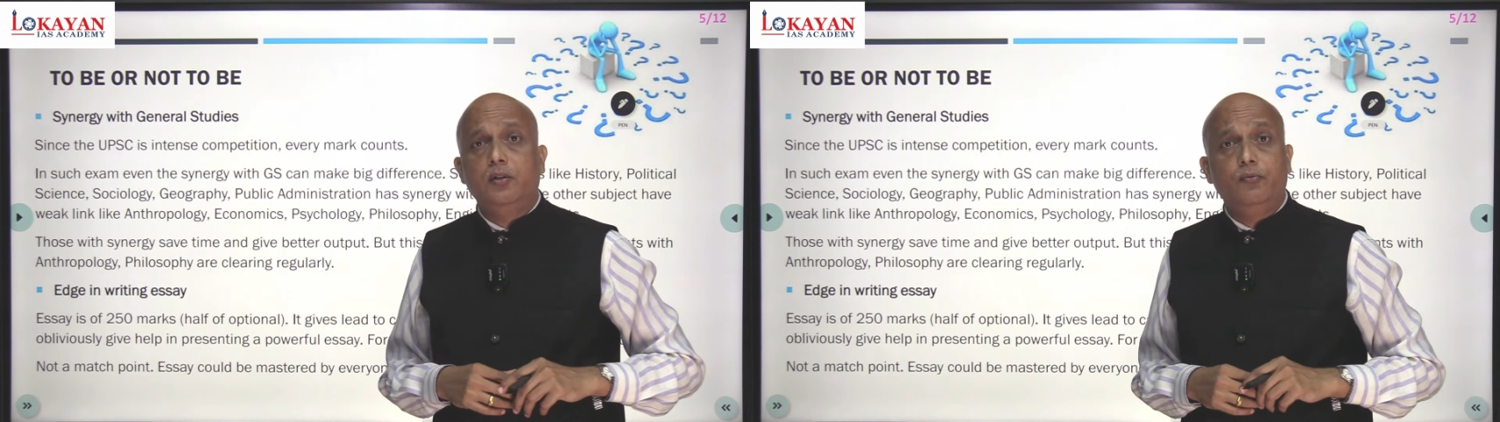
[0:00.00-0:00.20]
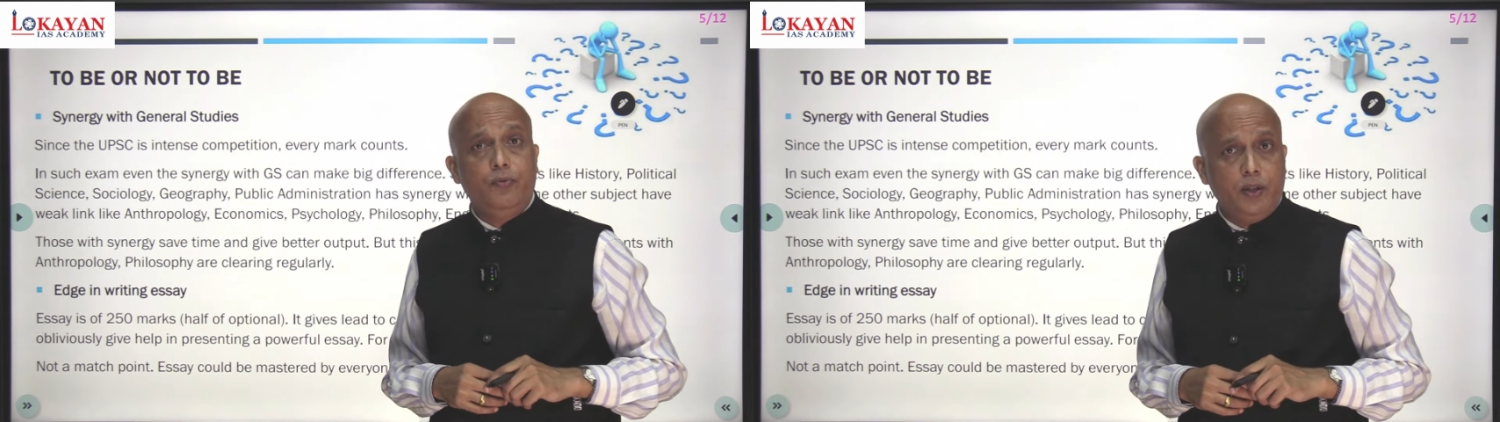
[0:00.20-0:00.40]

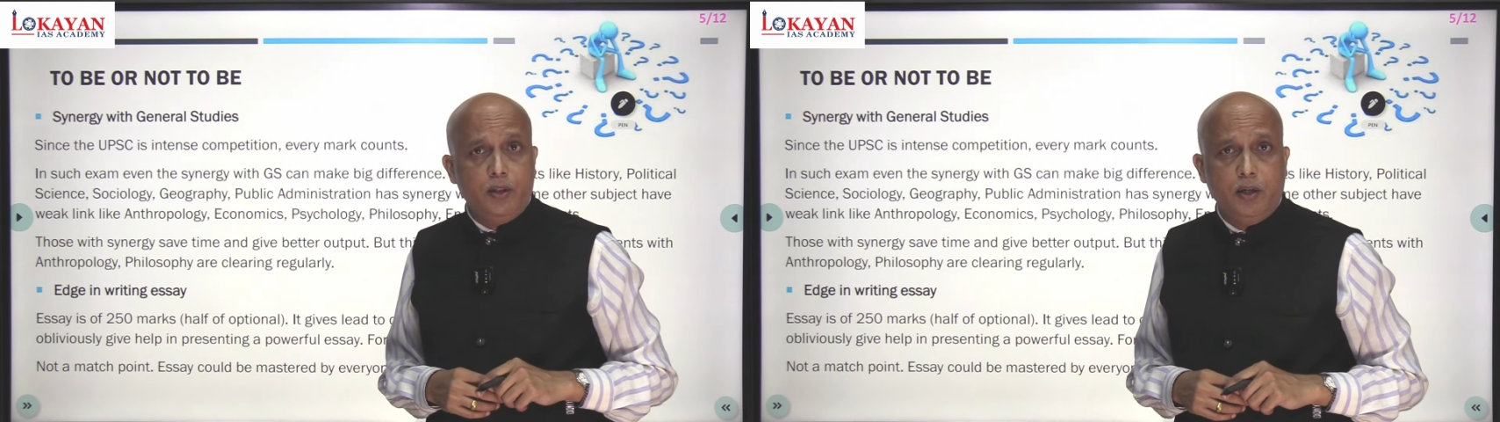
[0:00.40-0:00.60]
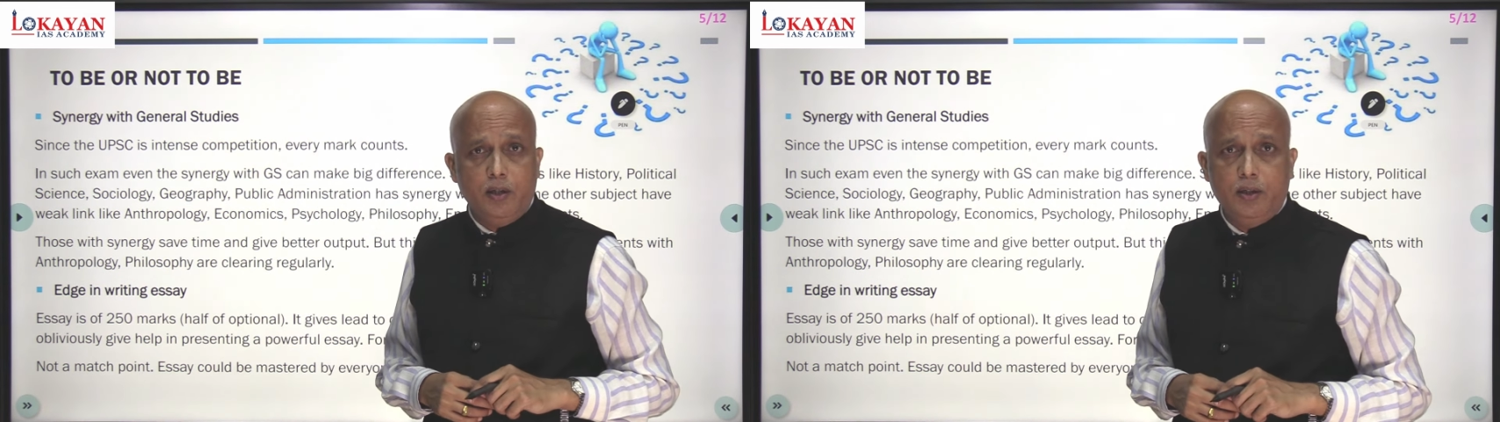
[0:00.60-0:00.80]
with
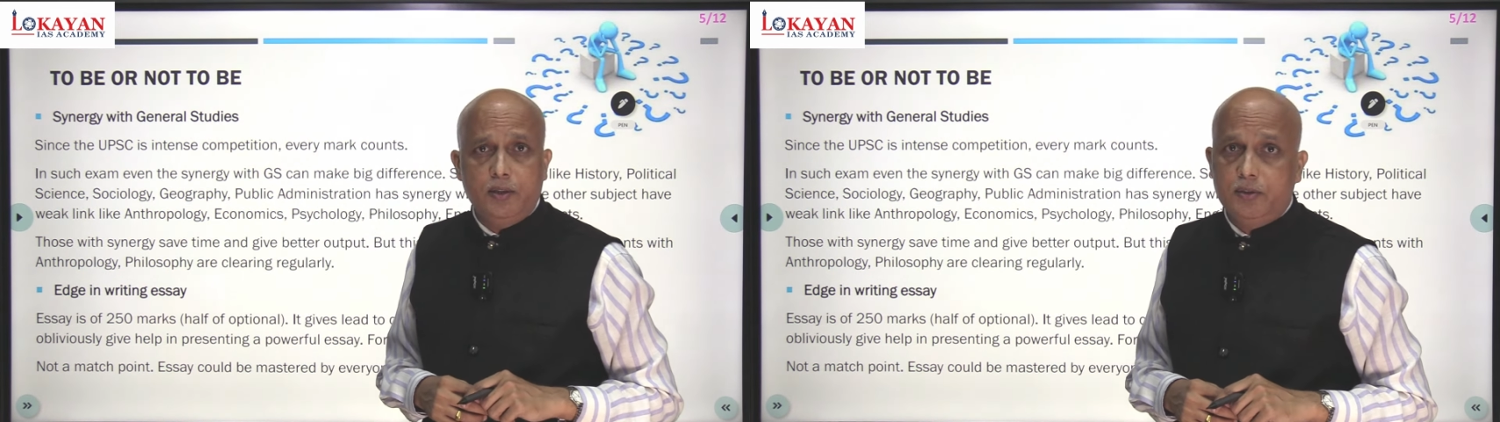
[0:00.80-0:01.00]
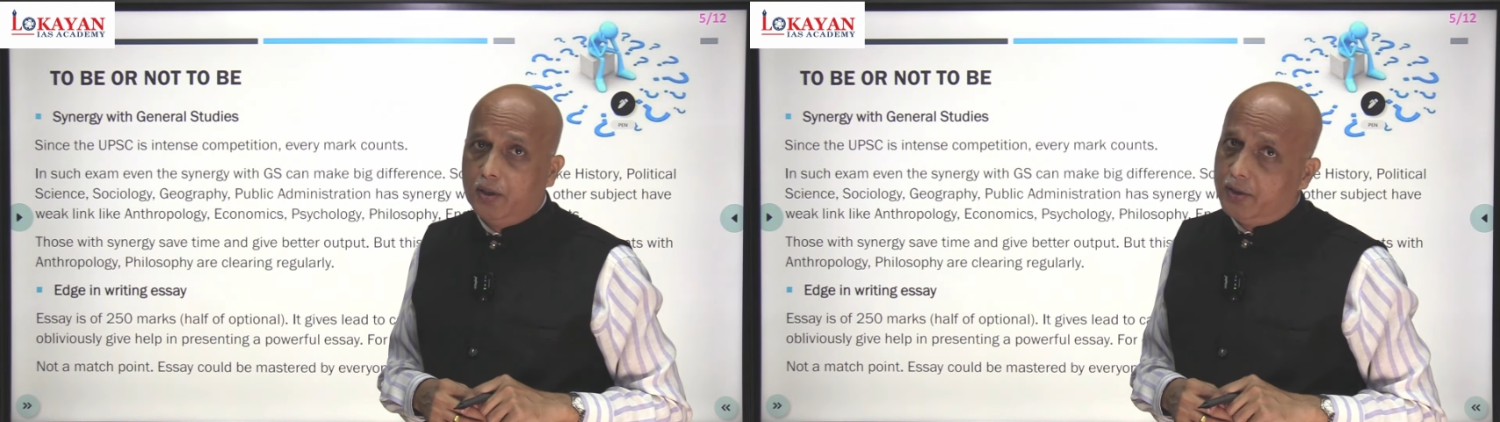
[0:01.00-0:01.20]
the
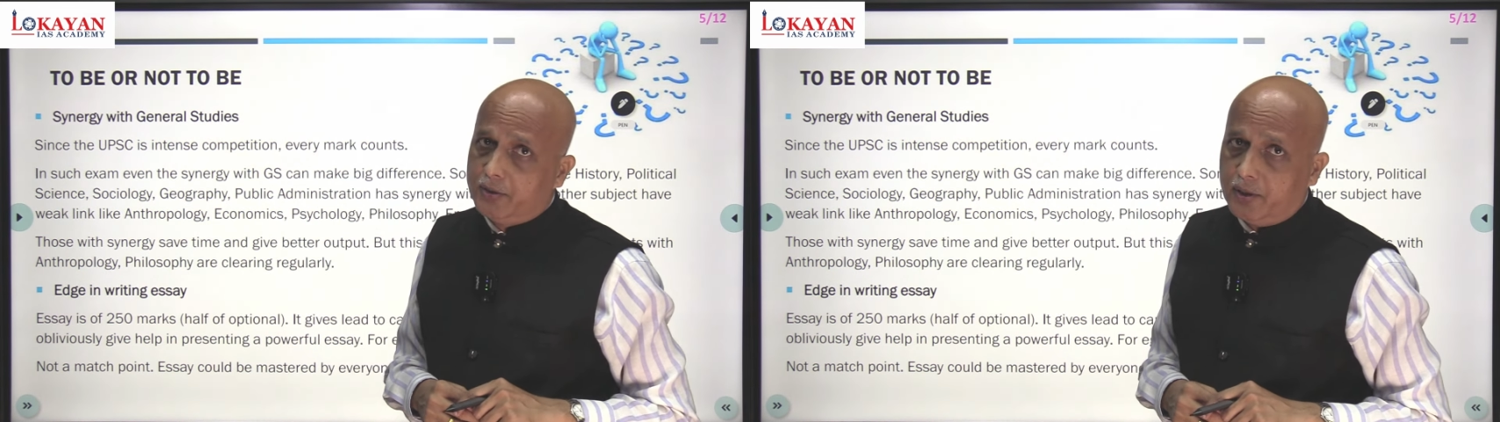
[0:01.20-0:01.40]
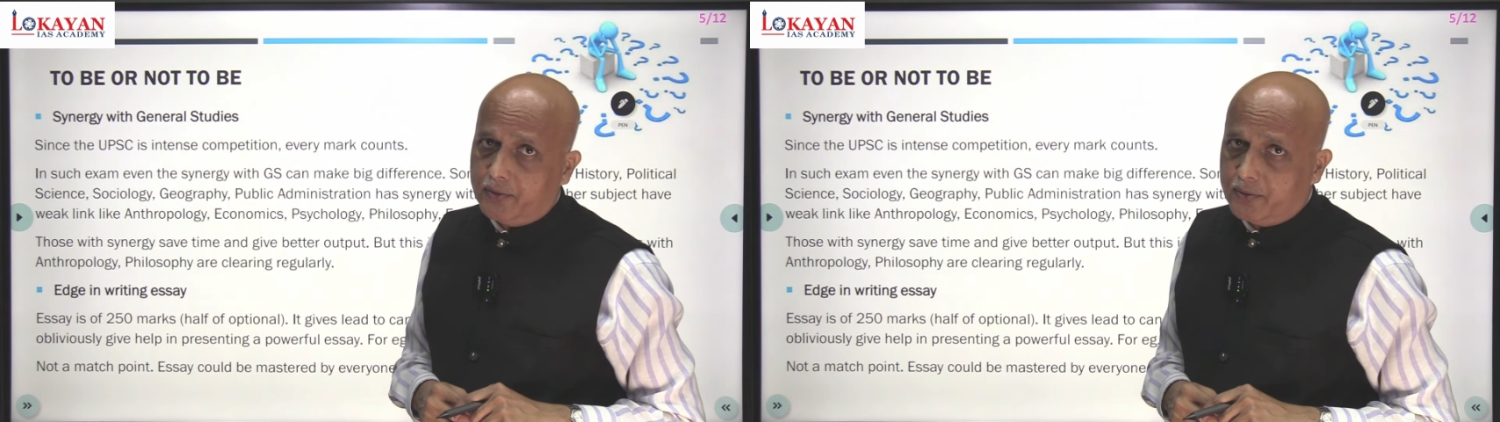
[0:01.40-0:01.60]
general
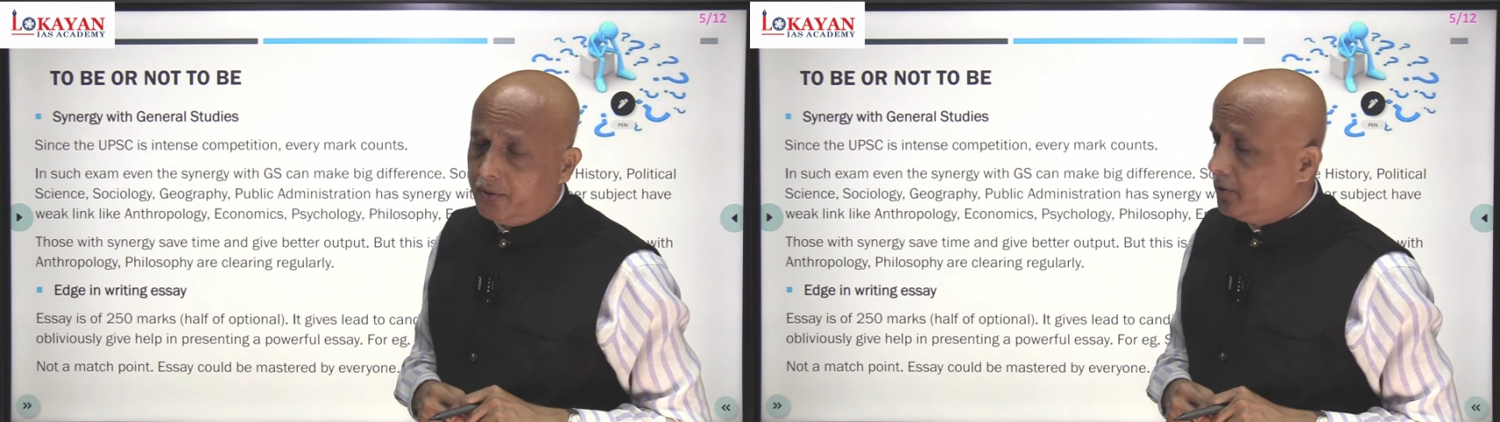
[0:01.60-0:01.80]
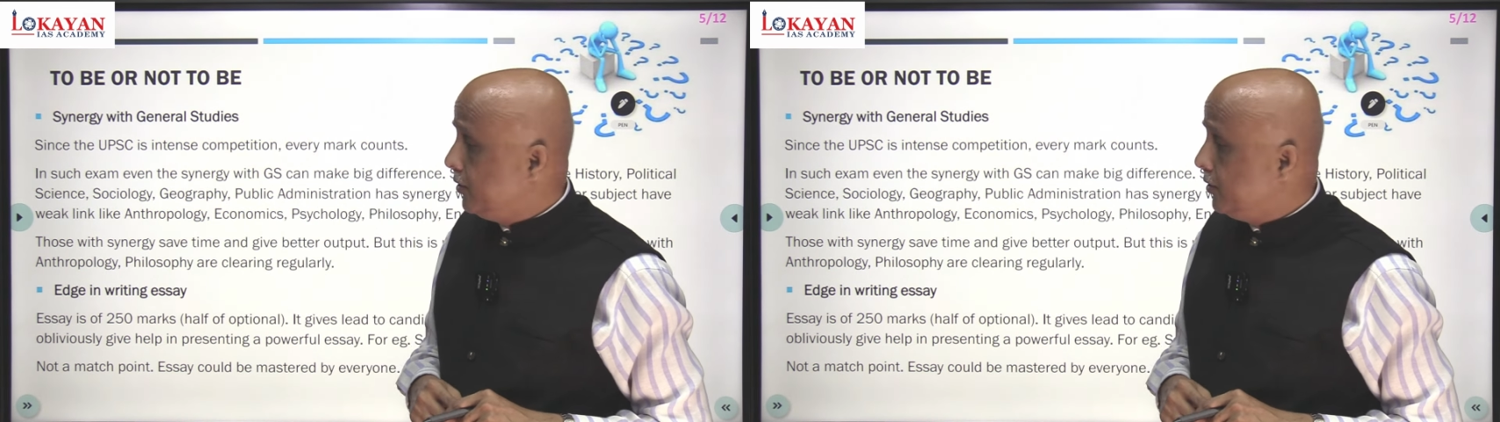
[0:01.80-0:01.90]
studies.